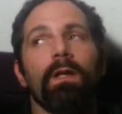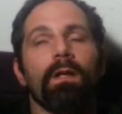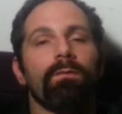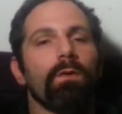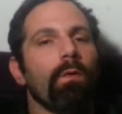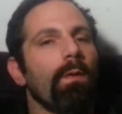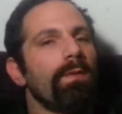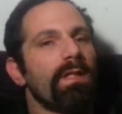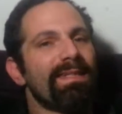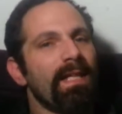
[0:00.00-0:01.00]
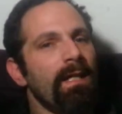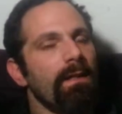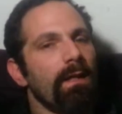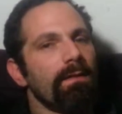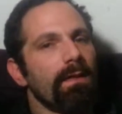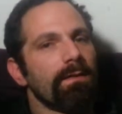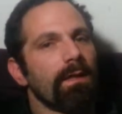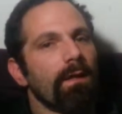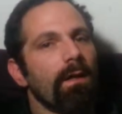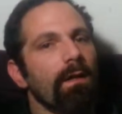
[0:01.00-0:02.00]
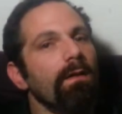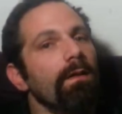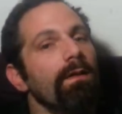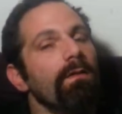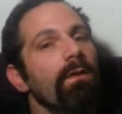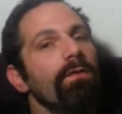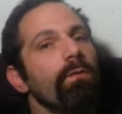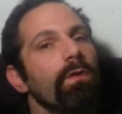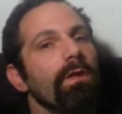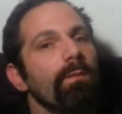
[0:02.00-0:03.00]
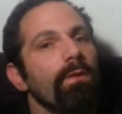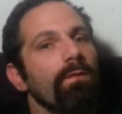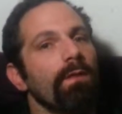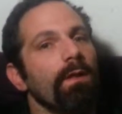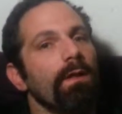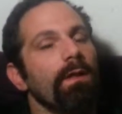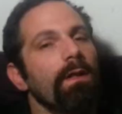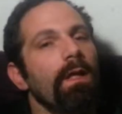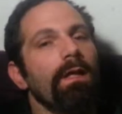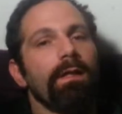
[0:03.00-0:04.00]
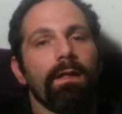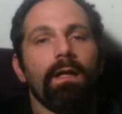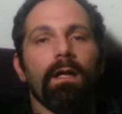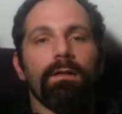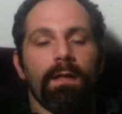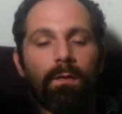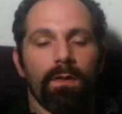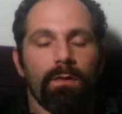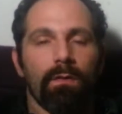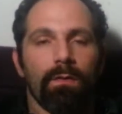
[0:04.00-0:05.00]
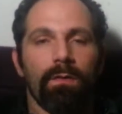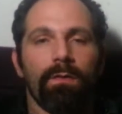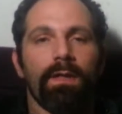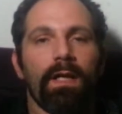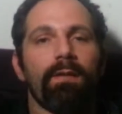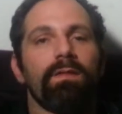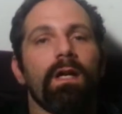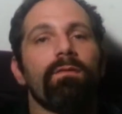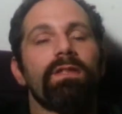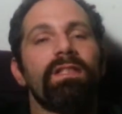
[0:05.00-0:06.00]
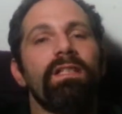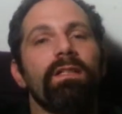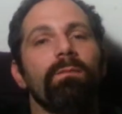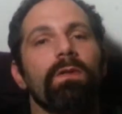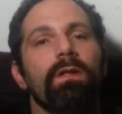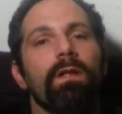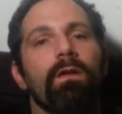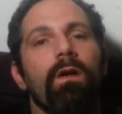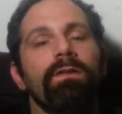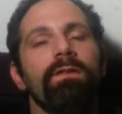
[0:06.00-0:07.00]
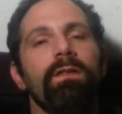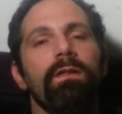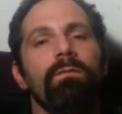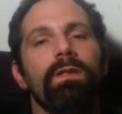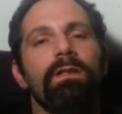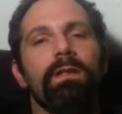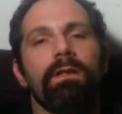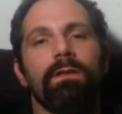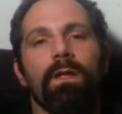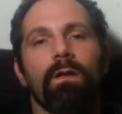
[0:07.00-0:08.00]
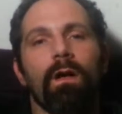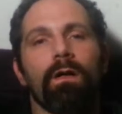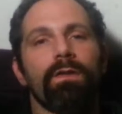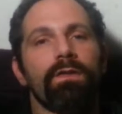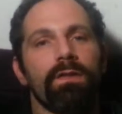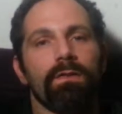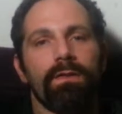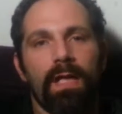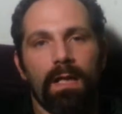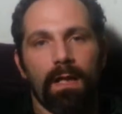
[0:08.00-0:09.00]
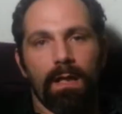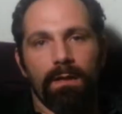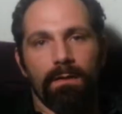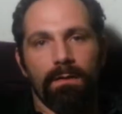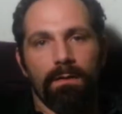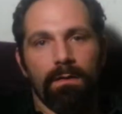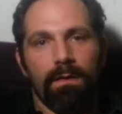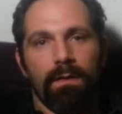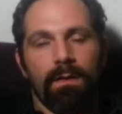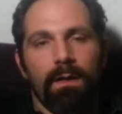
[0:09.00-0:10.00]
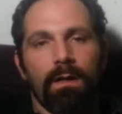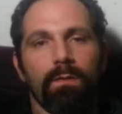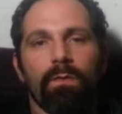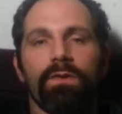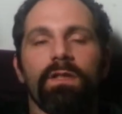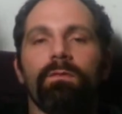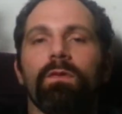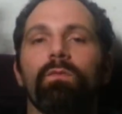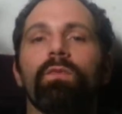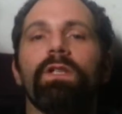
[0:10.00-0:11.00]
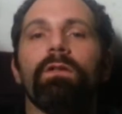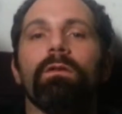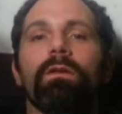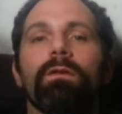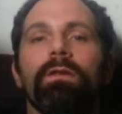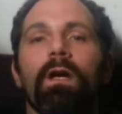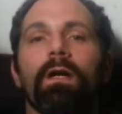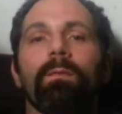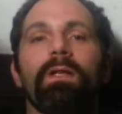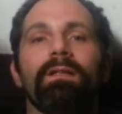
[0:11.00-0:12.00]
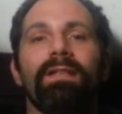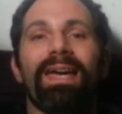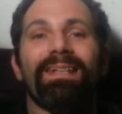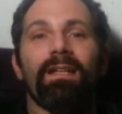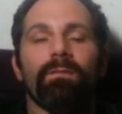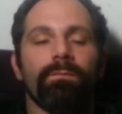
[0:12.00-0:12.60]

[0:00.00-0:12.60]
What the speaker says: If you go up to the satellite and test the clock, it is also working perfectly. Yet, down here on Earth, they have to have a team that constantly resets the clock on the geosatellite in order to give you real-time data.